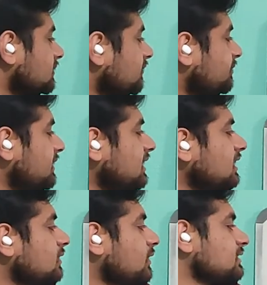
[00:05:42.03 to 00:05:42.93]
of P,
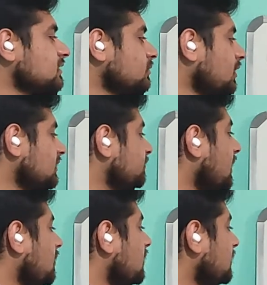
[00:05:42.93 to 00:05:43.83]
what is the smallest
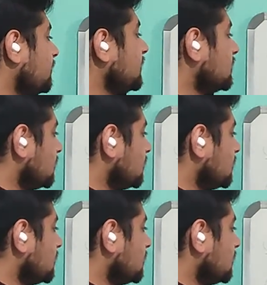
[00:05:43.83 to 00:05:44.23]
power? P to